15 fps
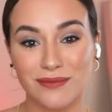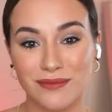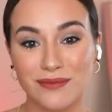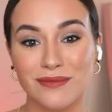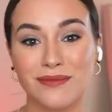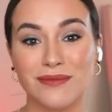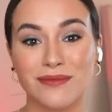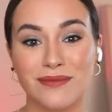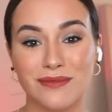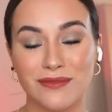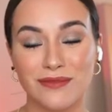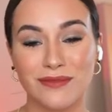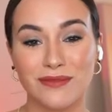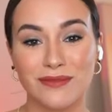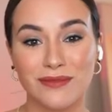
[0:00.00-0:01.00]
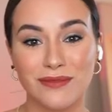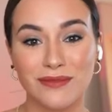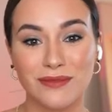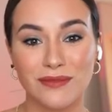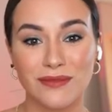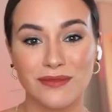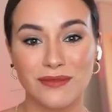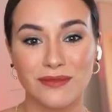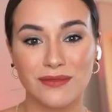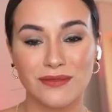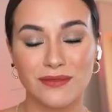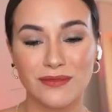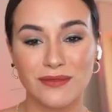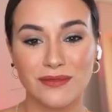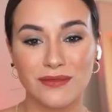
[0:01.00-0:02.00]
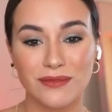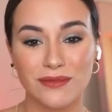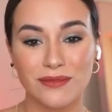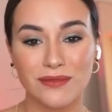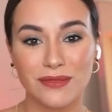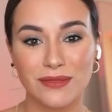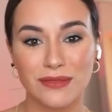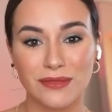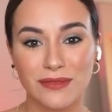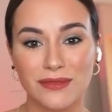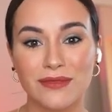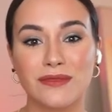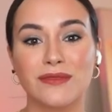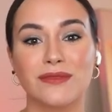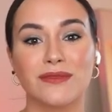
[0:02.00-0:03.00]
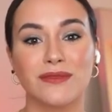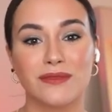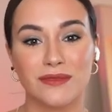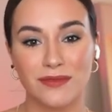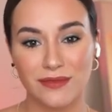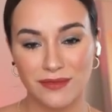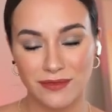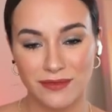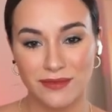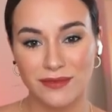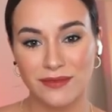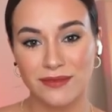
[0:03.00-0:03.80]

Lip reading: This person isn't speaking.